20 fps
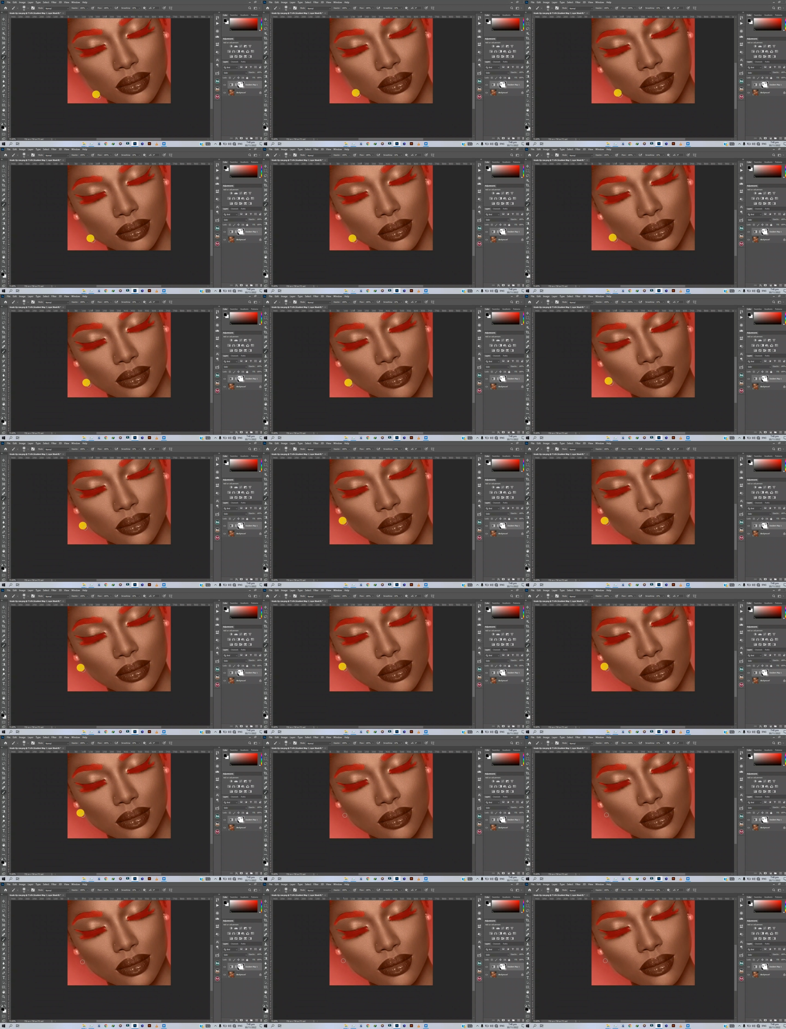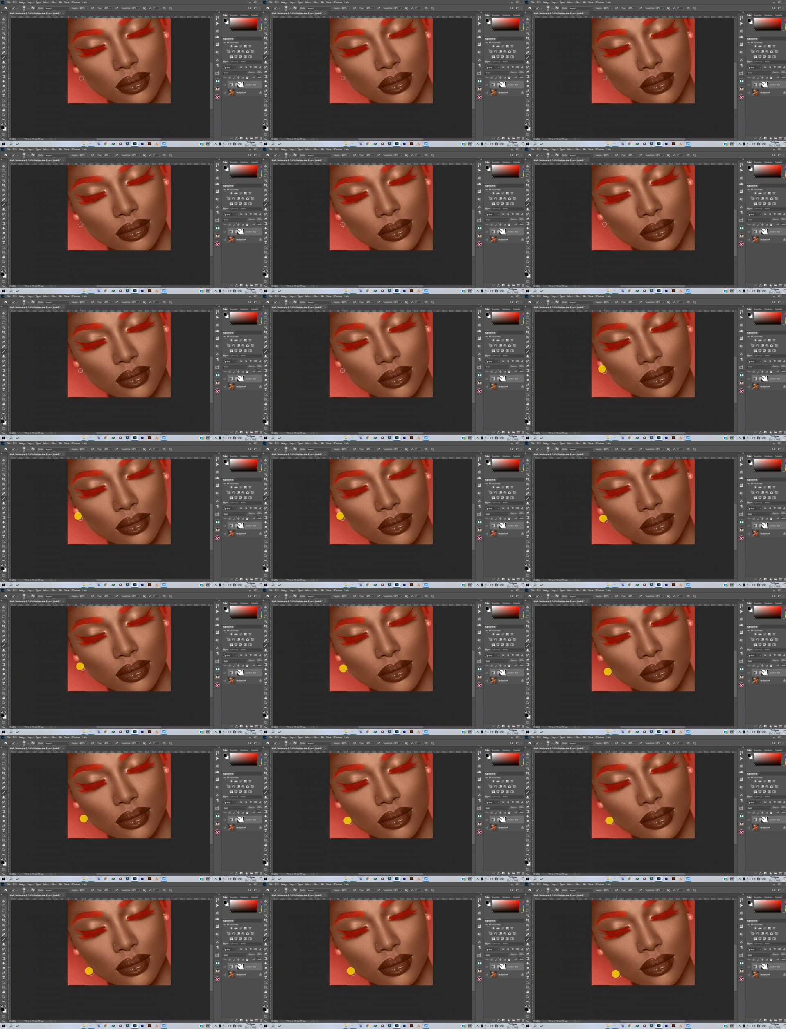
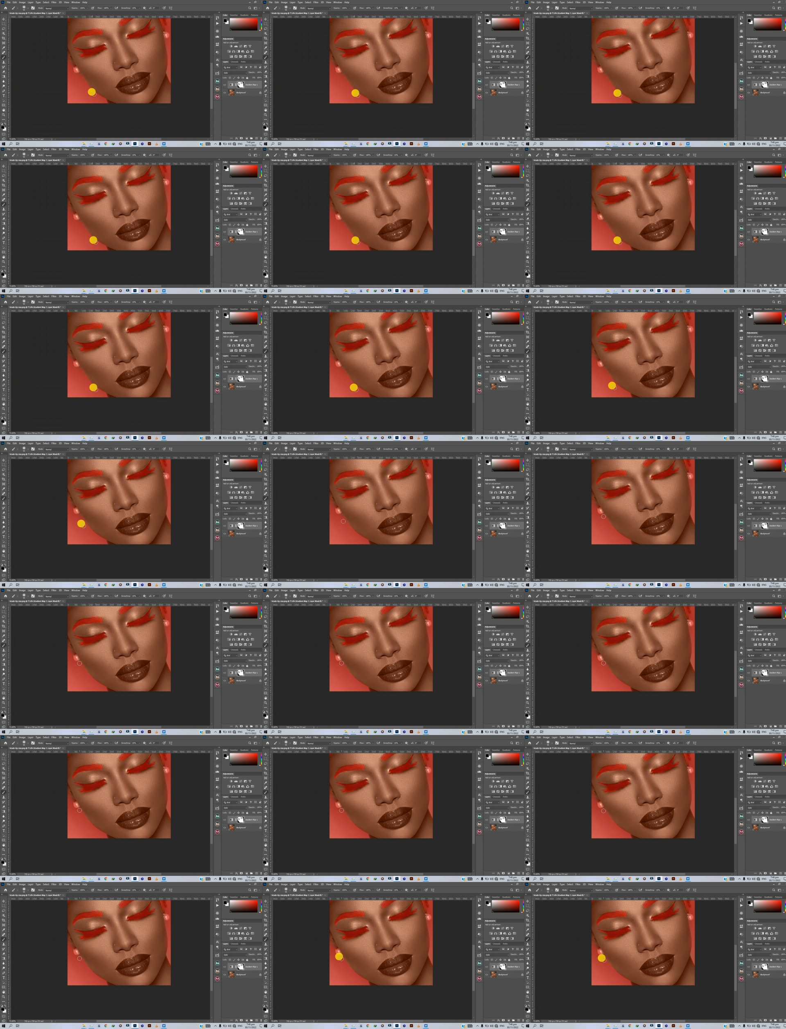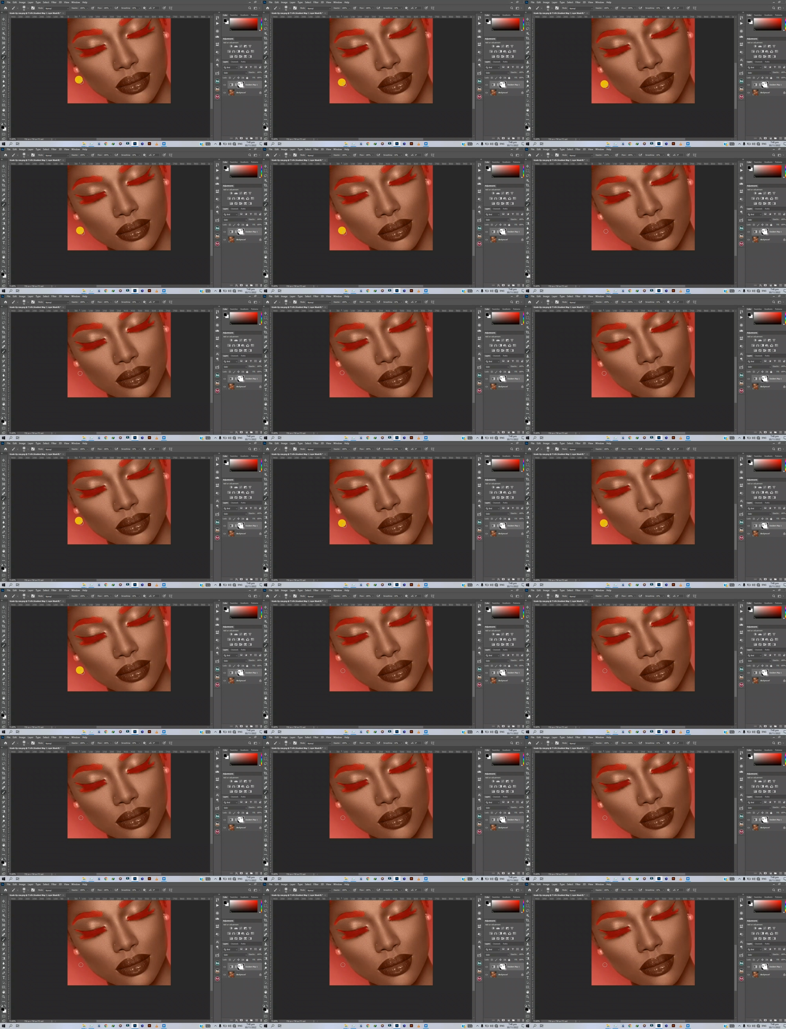Nothing is said.